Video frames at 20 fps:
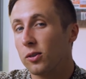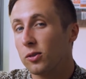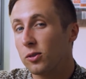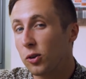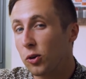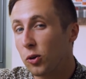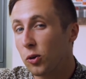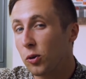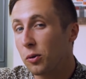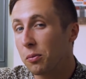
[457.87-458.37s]

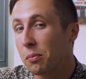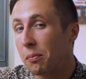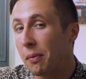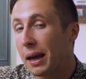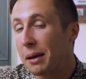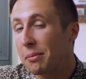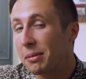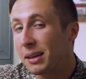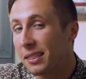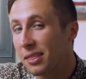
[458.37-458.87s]
2,
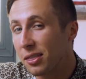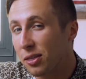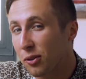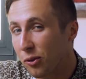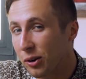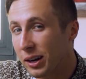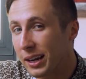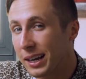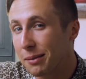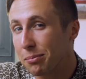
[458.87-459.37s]
maybe
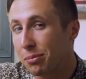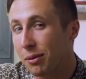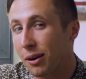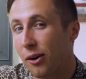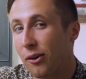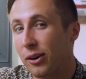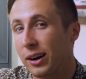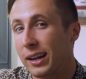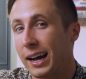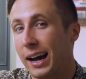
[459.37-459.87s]
3
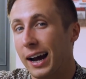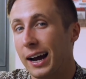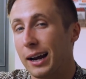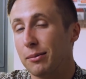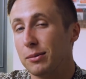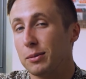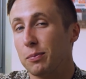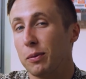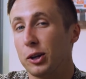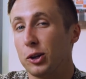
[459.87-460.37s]
priority
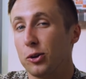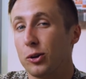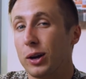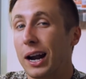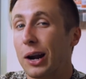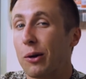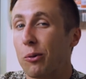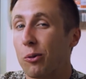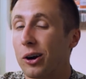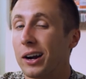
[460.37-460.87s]
items, but you
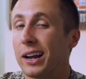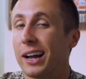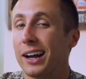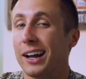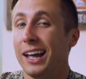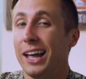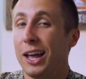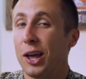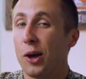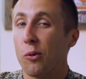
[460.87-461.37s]
got
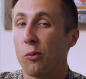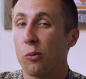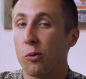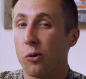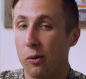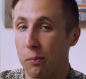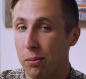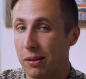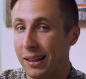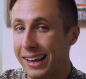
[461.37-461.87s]

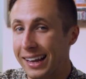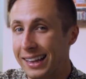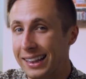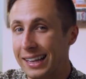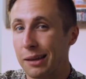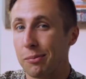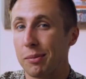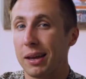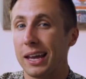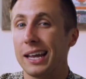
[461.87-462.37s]
to plan
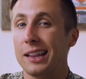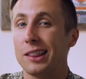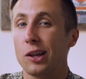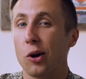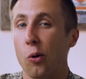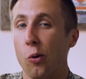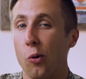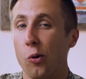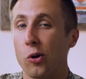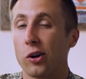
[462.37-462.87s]
them in the
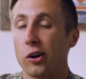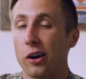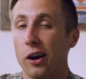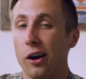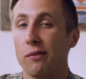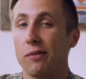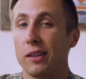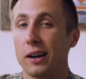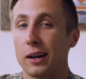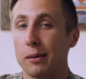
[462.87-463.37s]
order
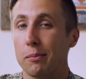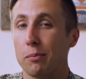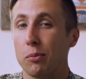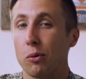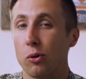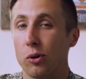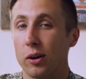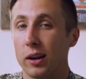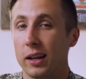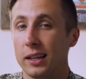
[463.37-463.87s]
of their
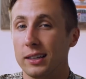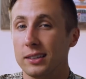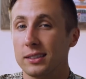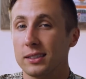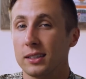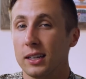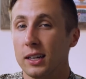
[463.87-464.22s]
importance.